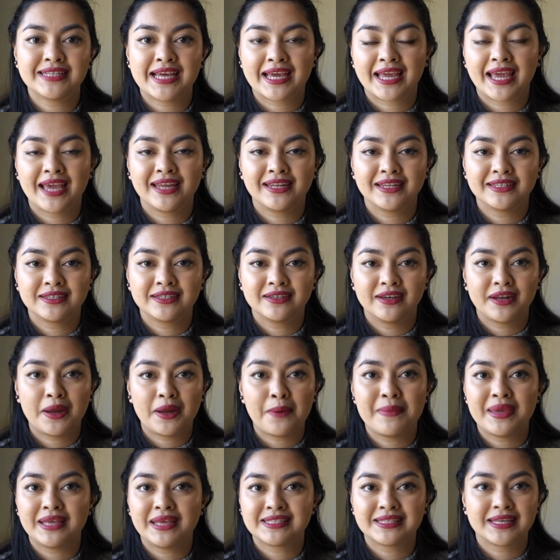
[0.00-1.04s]
tech editor and
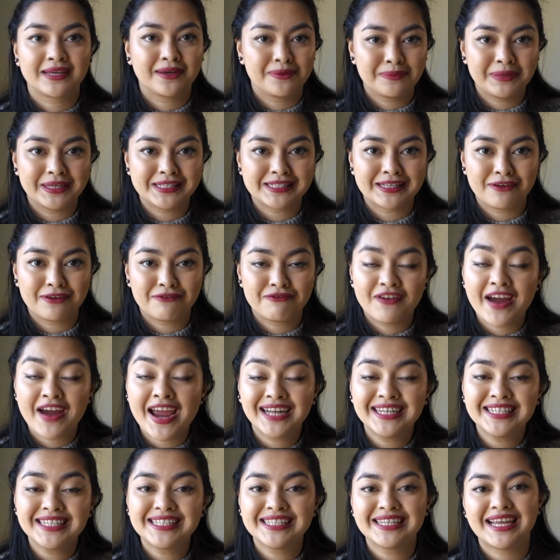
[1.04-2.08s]
amazing, amazing
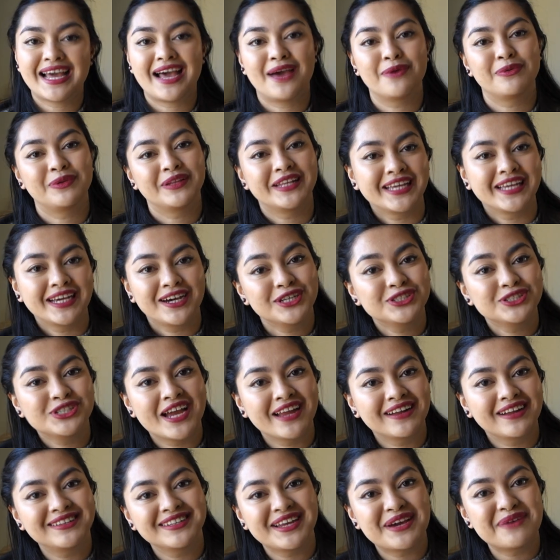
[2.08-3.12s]
friend. I will link her
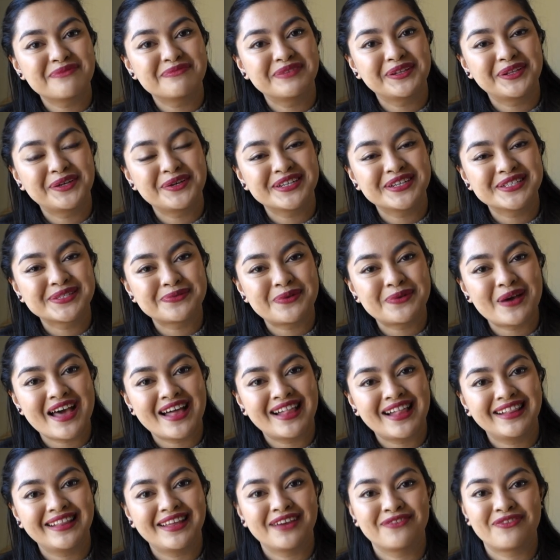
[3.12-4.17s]
channel down below as
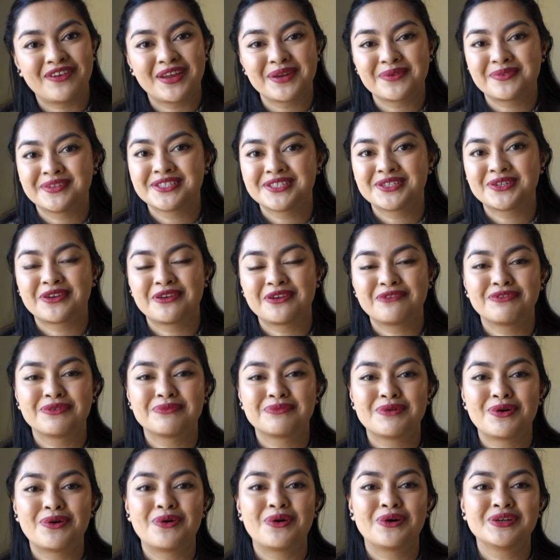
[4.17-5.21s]
well if anyone's looking for
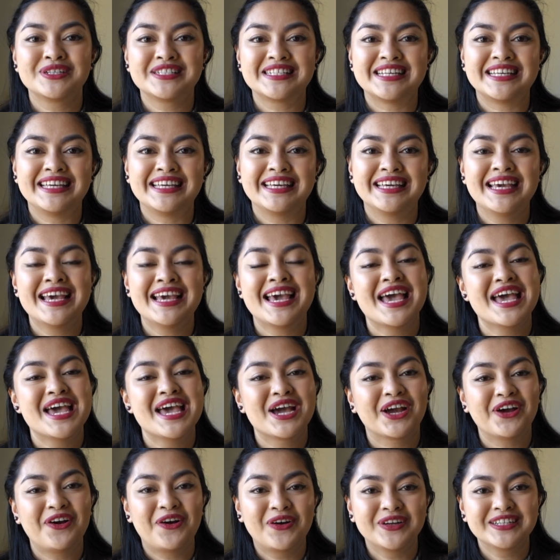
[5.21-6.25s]
more Aussie
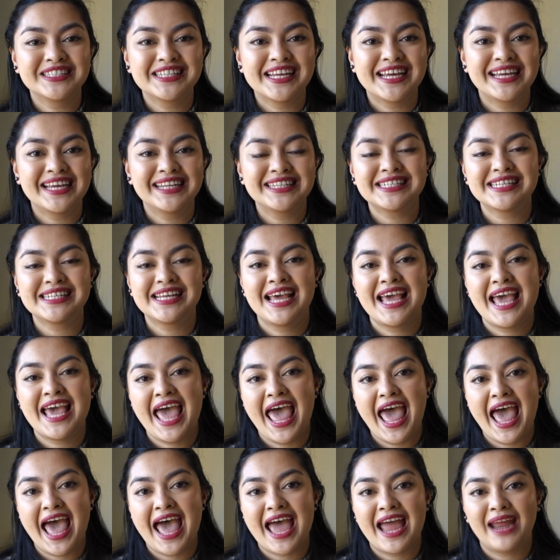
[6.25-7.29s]
content.
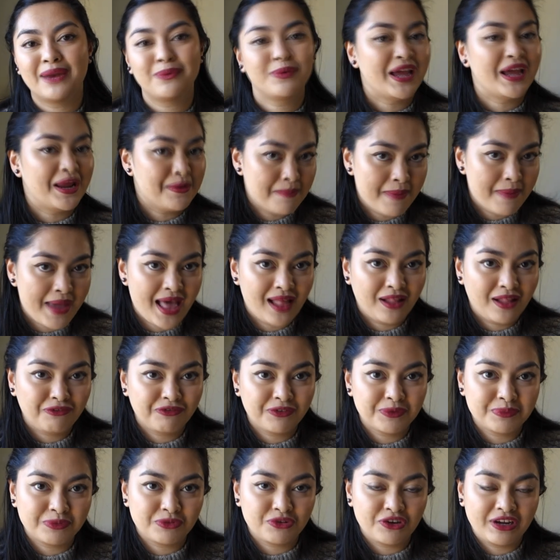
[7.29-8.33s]
And we had Mel
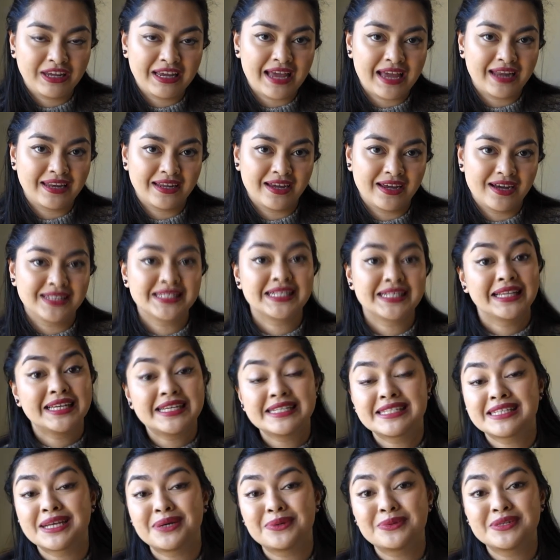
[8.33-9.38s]
from Three Cat Yarns.
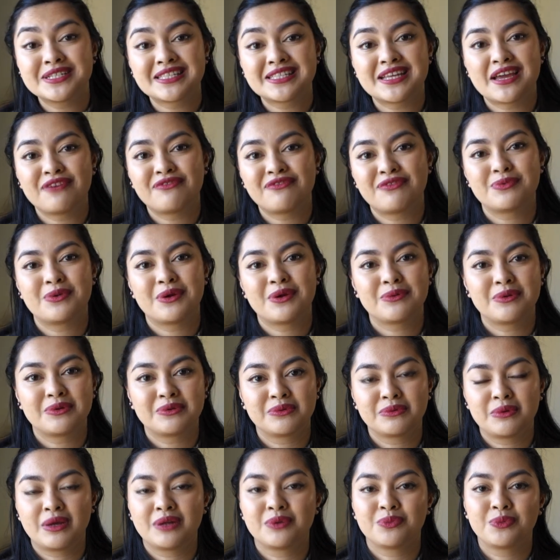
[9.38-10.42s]
Lisa was there from
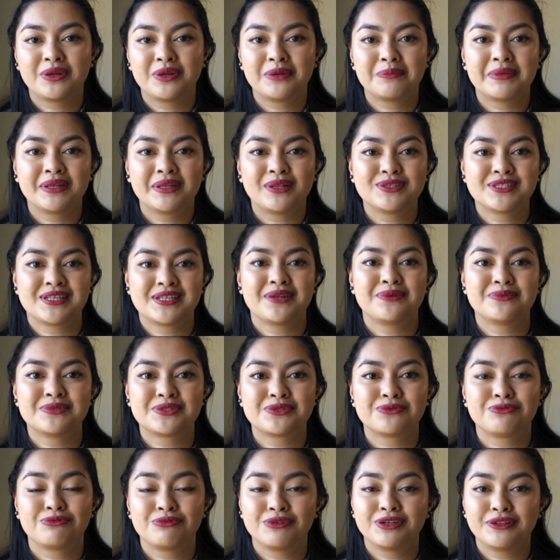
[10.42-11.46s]
101 Windmills, and it was
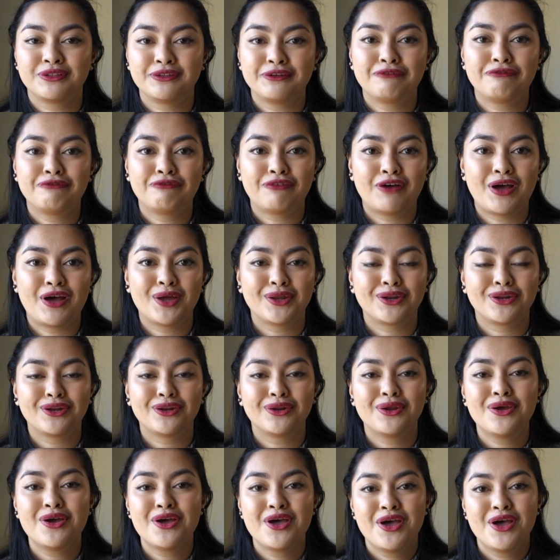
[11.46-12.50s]
a really
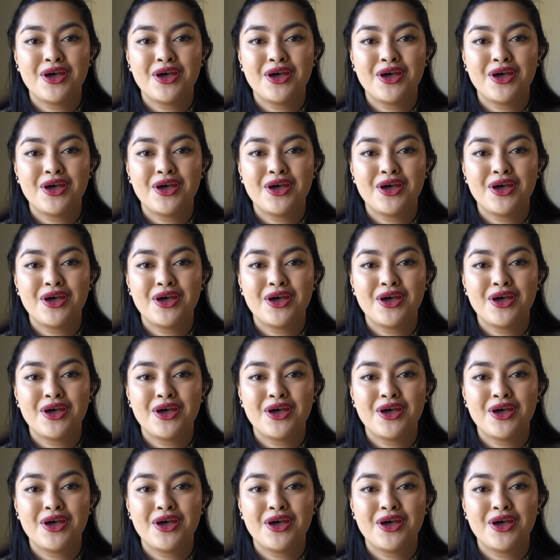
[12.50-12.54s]
fun